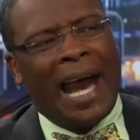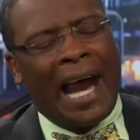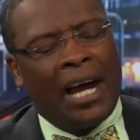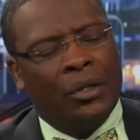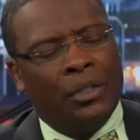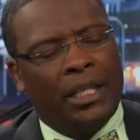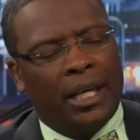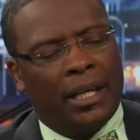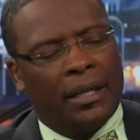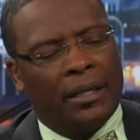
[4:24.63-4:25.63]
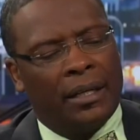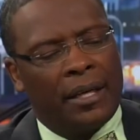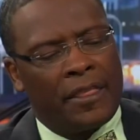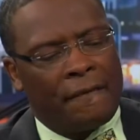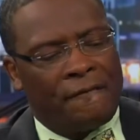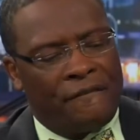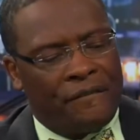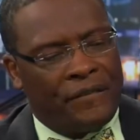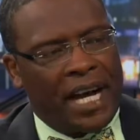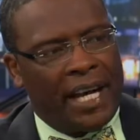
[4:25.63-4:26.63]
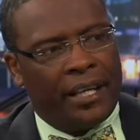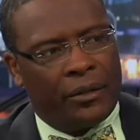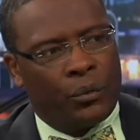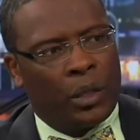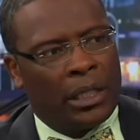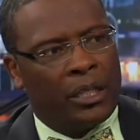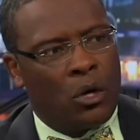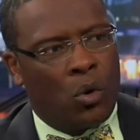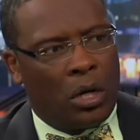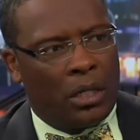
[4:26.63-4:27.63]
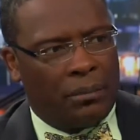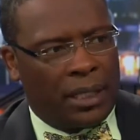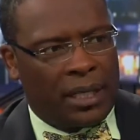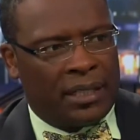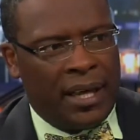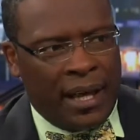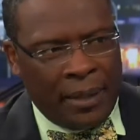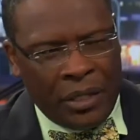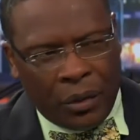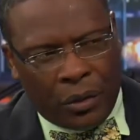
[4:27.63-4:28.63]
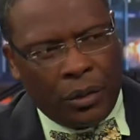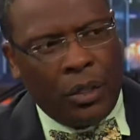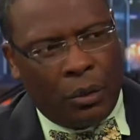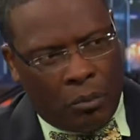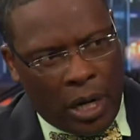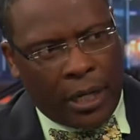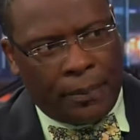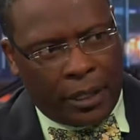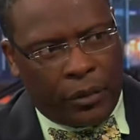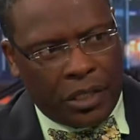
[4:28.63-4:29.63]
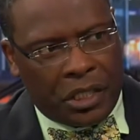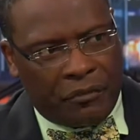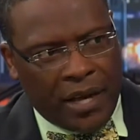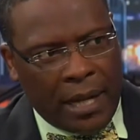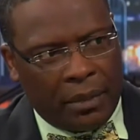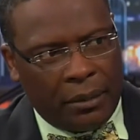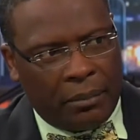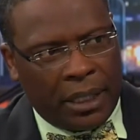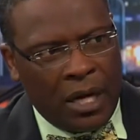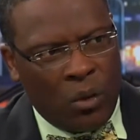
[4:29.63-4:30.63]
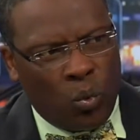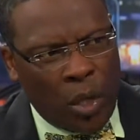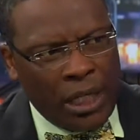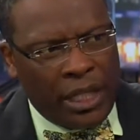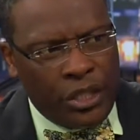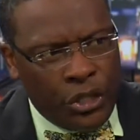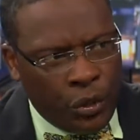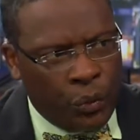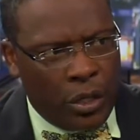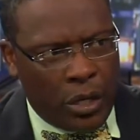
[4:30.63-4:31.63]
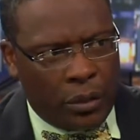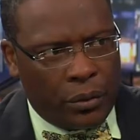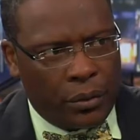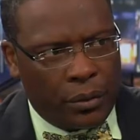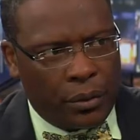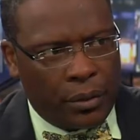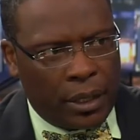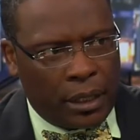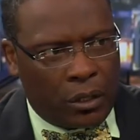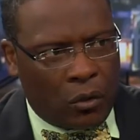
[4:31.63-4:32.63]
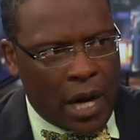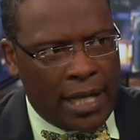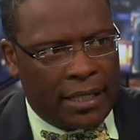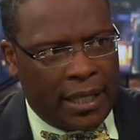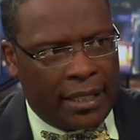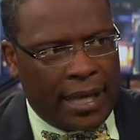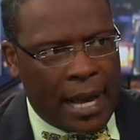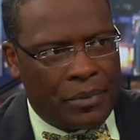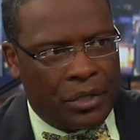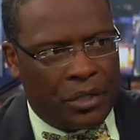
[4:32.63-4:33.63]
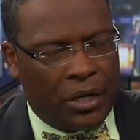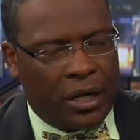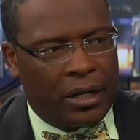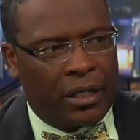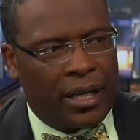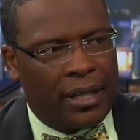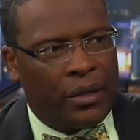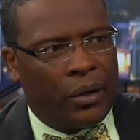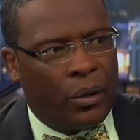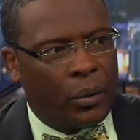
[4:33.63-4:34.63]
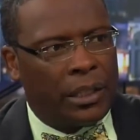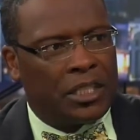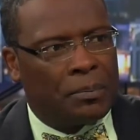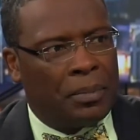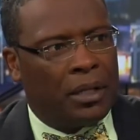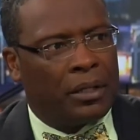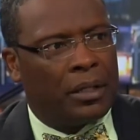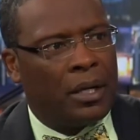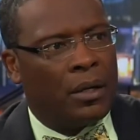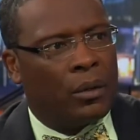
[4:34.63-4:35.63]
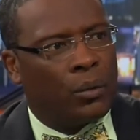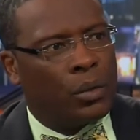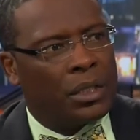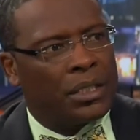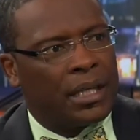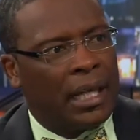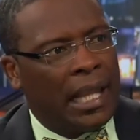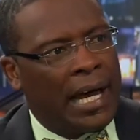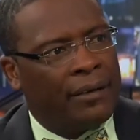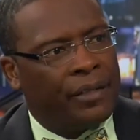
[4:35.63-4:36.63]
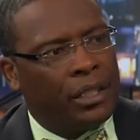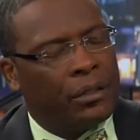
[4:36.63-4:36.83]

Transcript: How did the fire really go on? Because, I mean, you were, you were brought up in a Christian family, but when did you know that Christ had captured your heart and the Holy Spirit was alive in